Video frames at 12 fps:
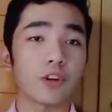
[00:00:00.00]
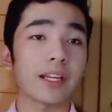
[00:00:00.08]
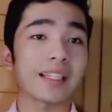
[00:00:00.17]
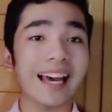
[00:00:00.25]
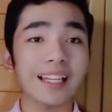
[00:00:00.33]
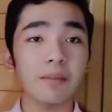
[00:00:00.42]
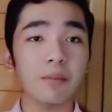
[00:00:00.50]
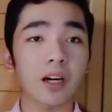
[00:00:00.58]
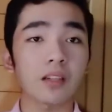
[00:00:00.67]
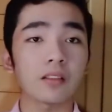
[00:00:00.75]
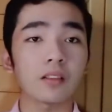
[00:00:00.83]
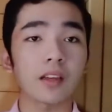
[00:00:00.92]
or an
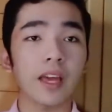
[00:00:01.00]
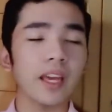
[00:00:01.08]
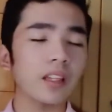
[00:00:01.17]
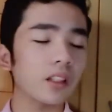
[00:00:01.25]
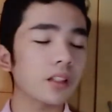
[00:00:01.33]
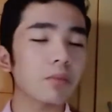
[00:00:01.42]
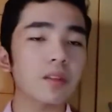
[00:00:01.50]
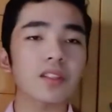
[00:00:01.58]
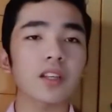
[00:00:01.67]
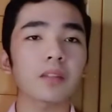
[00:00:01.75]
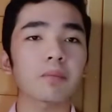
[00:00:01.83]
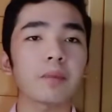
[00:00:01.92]
animal, and it
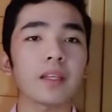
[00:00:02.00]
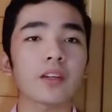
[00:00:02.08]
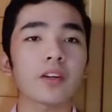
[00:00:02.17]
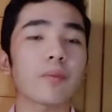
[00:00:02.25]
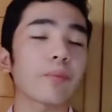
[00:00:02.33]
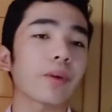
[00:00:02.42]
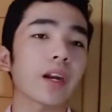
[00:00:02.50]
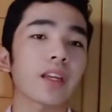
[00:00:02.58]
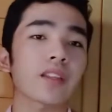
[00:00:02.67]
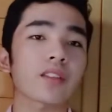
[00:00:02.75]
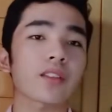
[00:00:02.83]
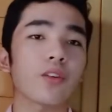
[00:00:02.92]
must not be
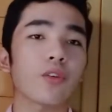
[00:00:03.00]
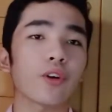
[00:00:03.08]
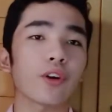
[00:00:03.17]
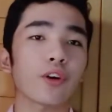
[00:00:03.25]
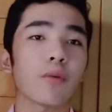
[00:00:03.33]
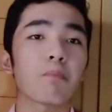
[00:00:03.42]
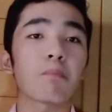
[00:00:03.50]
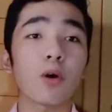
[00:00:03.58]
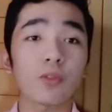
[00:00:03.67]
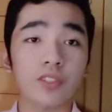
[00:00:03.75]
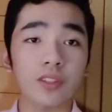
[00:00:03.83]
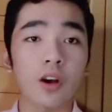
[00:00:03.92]
comprised or
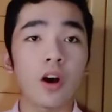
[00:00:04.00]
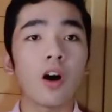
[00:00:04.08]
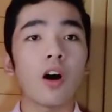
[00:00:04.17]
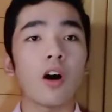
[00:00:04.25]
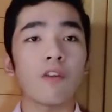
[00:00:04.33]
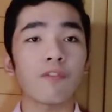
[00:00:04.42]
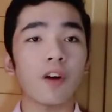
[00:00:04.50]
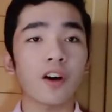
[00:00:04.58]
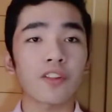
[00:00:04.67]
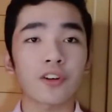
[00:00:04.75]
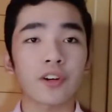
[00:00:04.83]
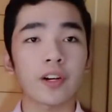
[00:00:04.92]
composed of
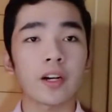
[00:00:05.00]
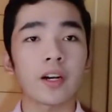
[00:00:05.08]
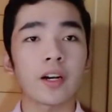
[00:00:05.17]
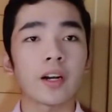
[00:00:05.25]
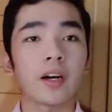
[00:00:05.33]
other